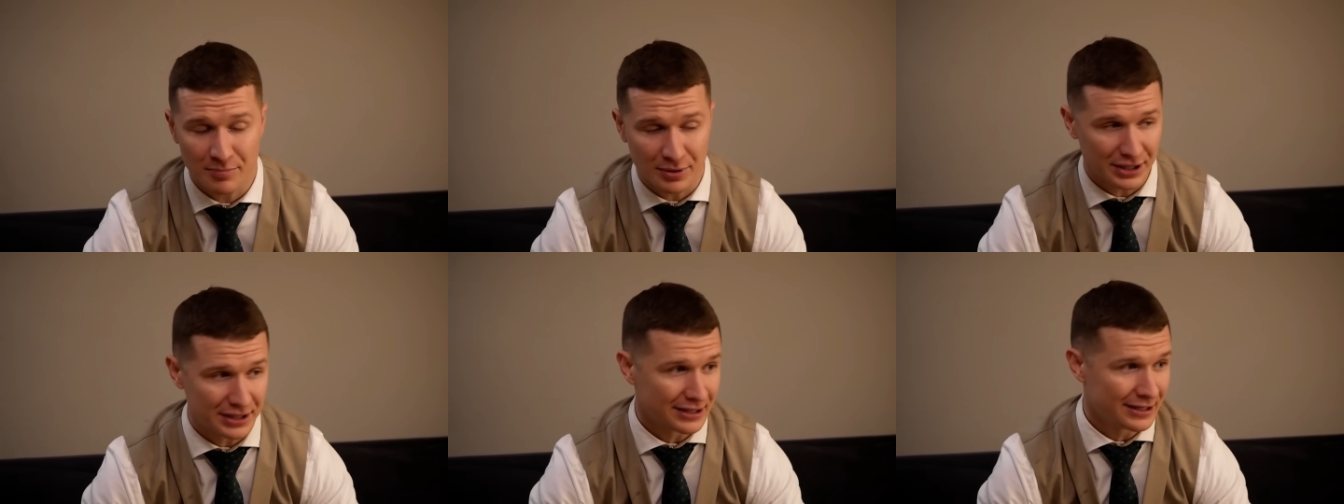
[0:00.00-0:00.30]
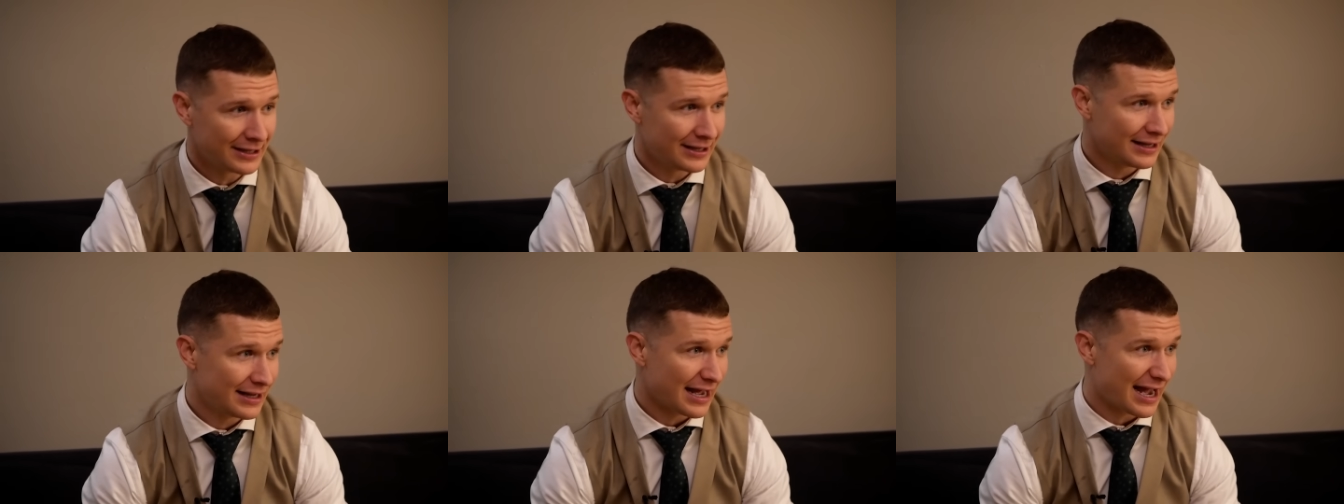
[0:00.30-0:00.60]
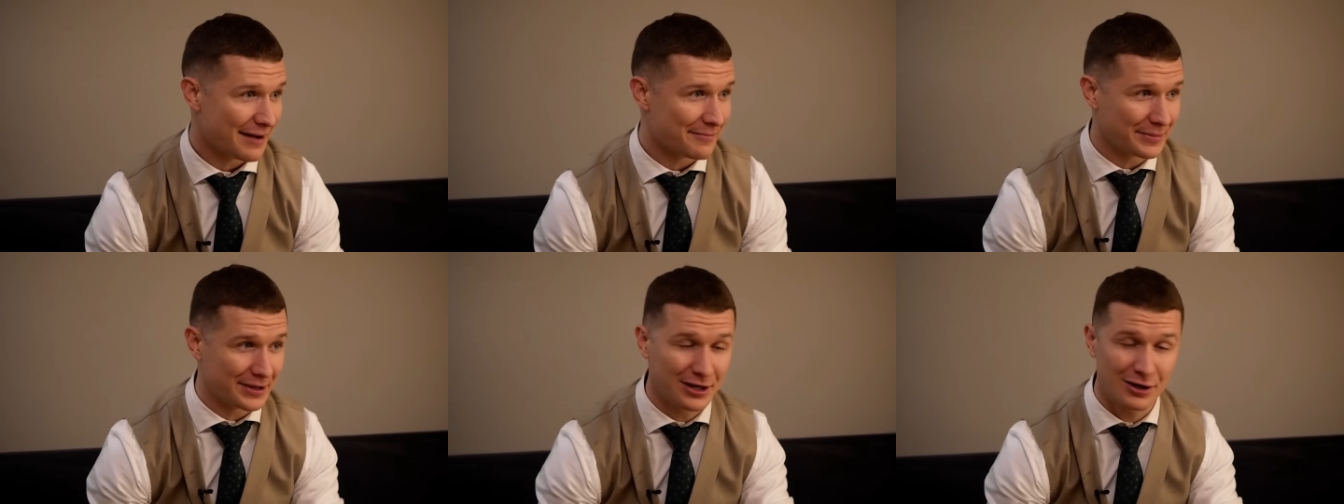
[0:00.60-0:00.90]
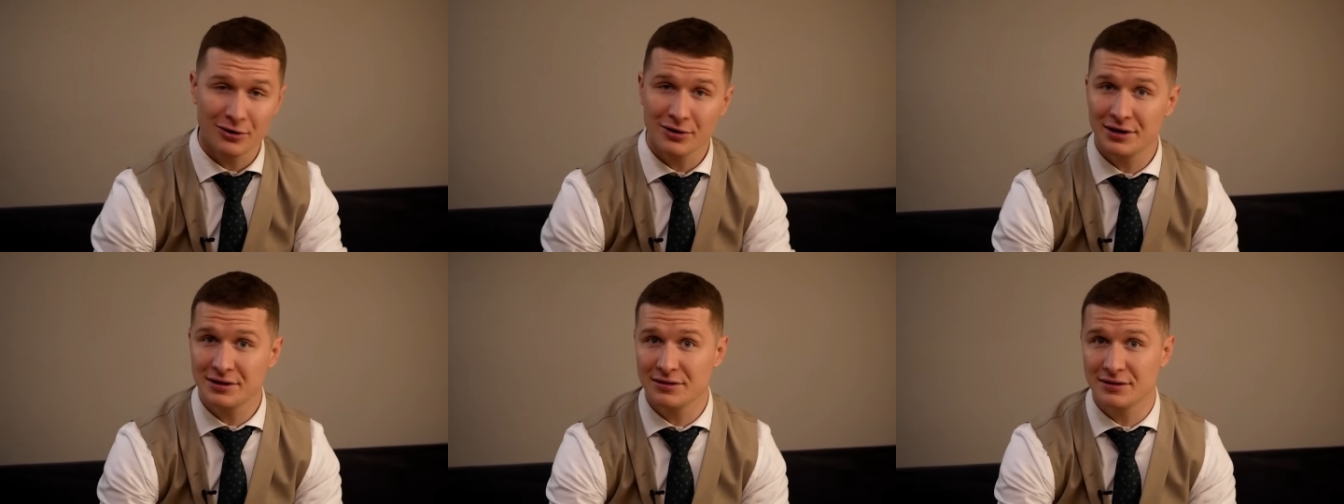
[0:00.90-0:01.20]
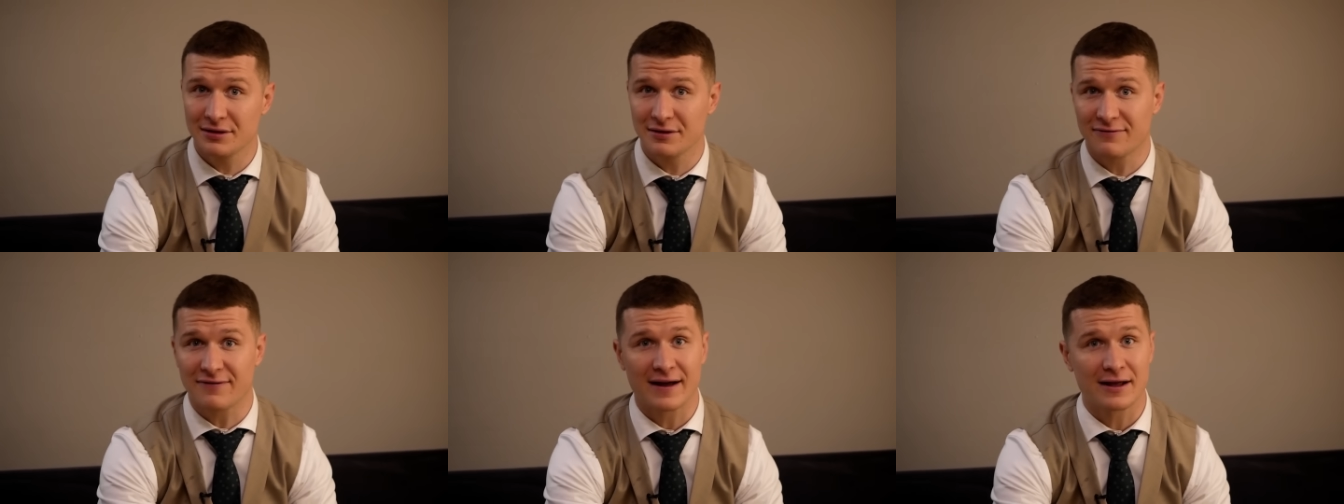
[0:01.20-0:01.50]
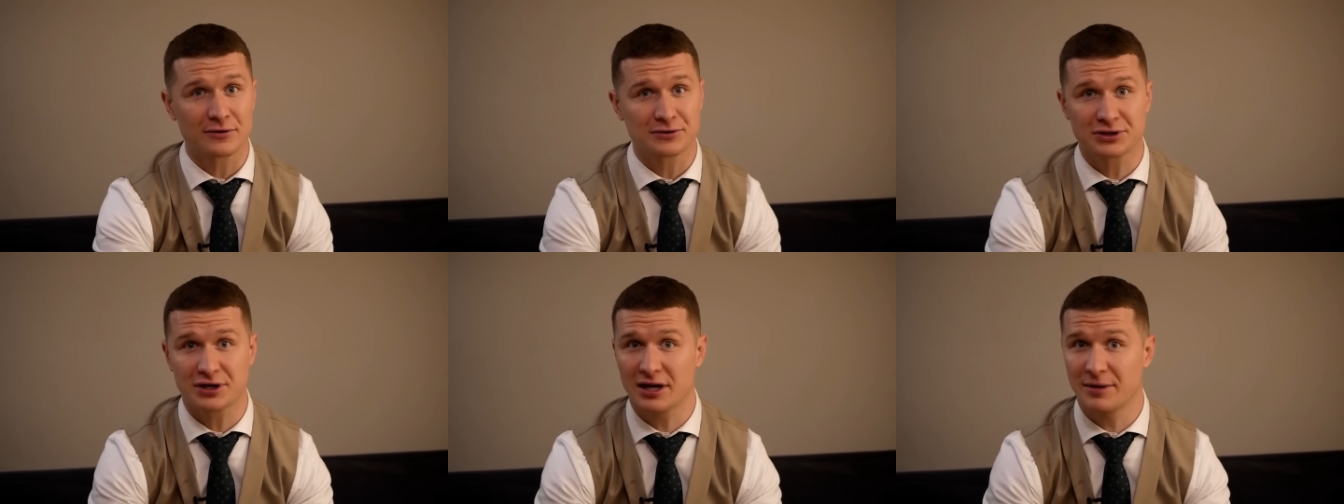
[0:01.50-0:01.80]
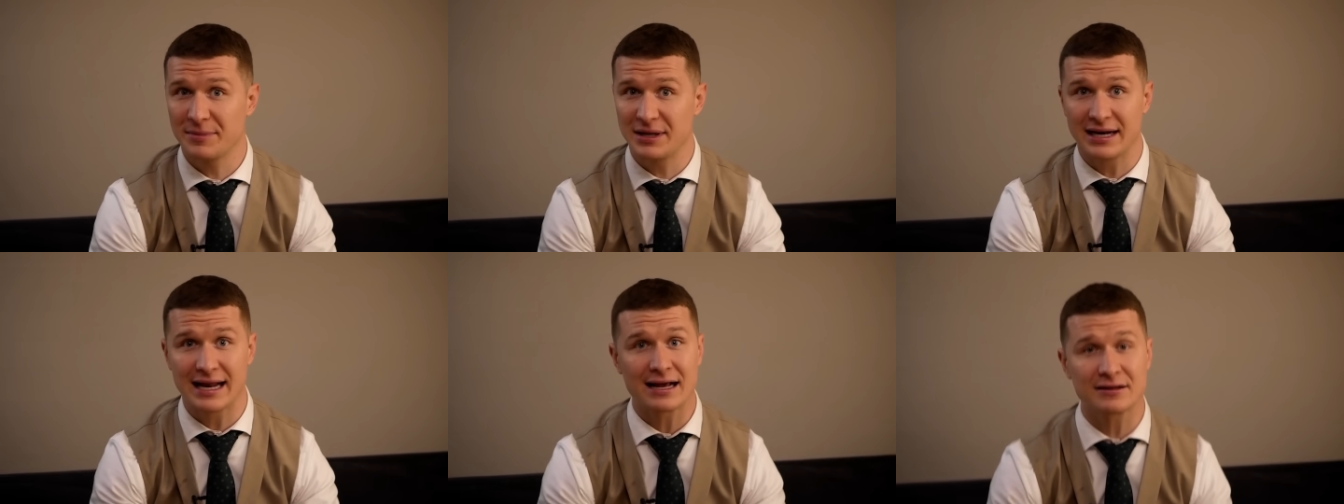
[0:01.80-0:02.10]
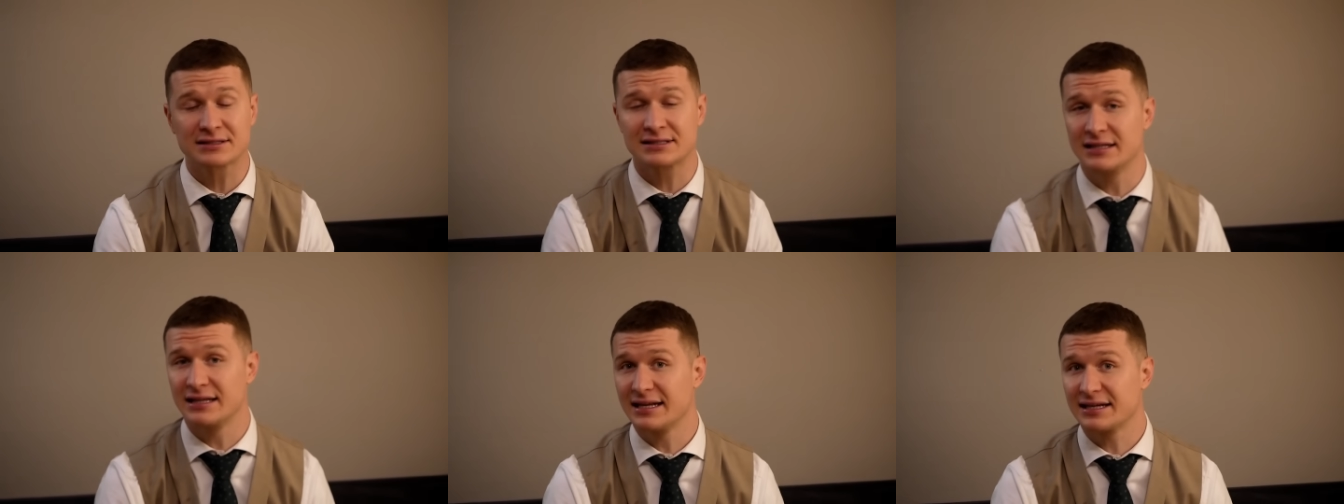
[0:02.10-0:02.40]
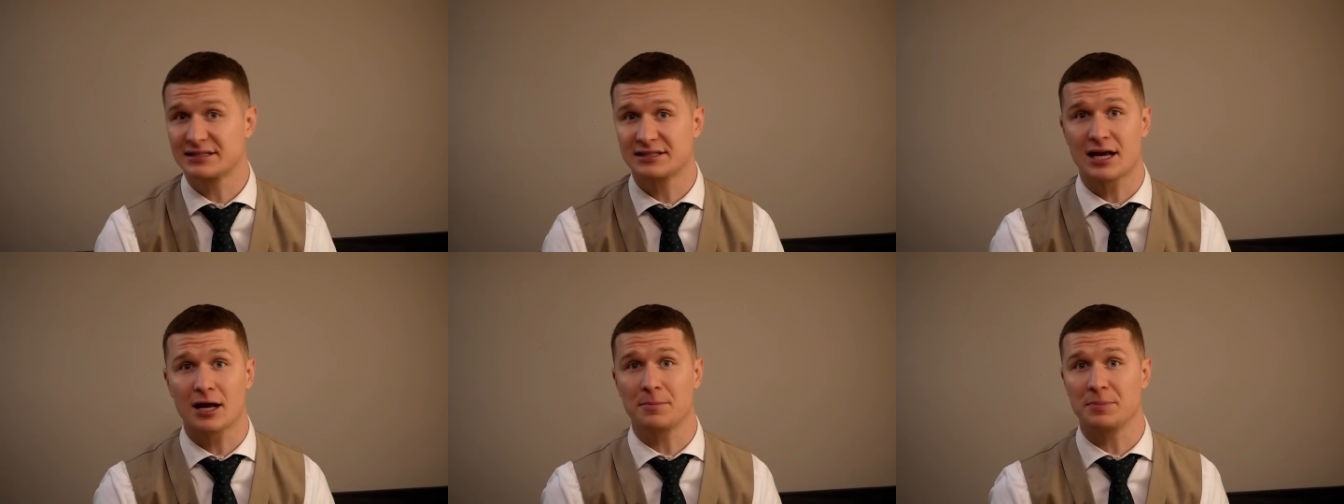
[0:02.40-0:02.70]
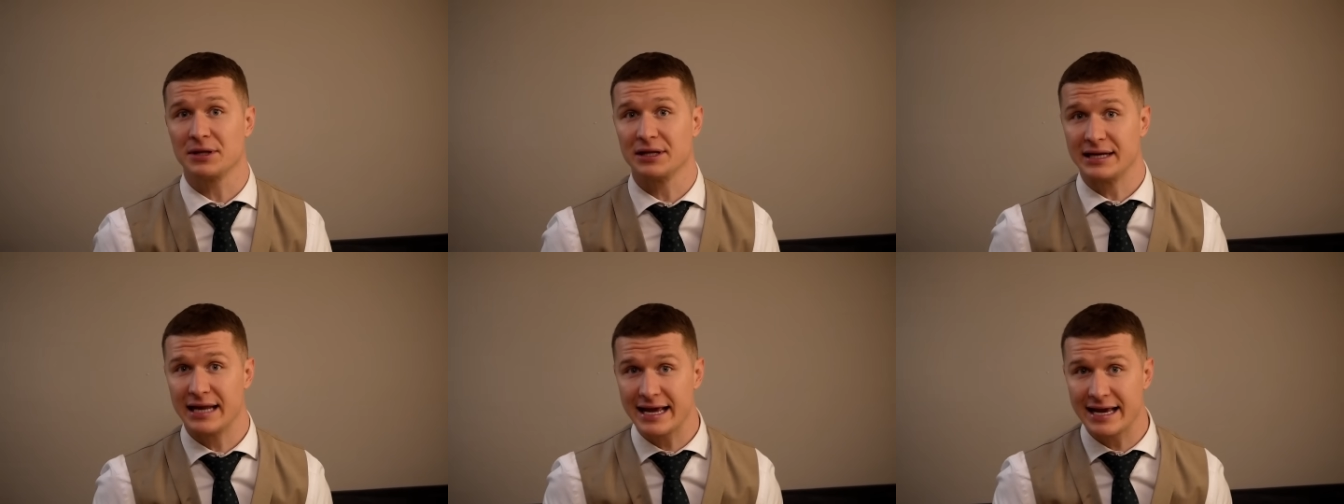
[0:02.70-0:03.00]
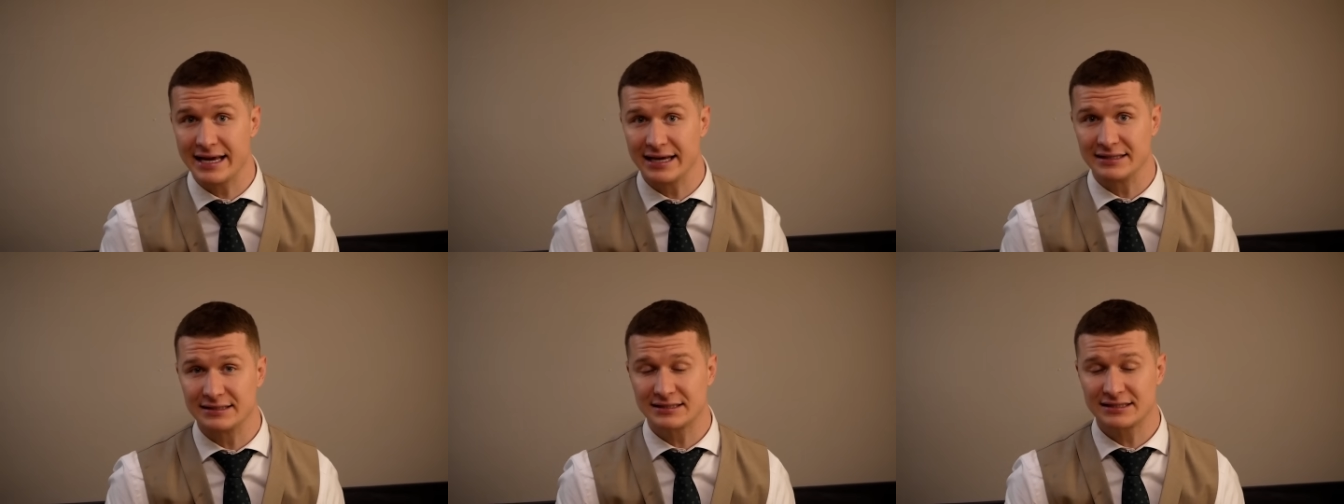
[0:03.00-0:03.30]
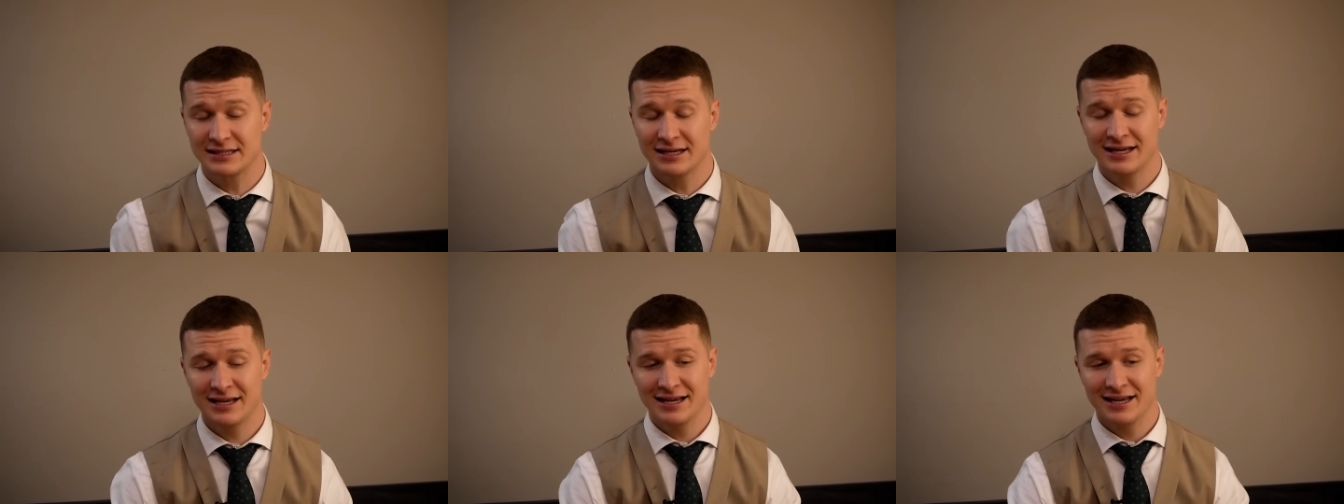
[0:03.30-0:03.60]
but I'm hearing the finals are gonna be announced in the next couple of days.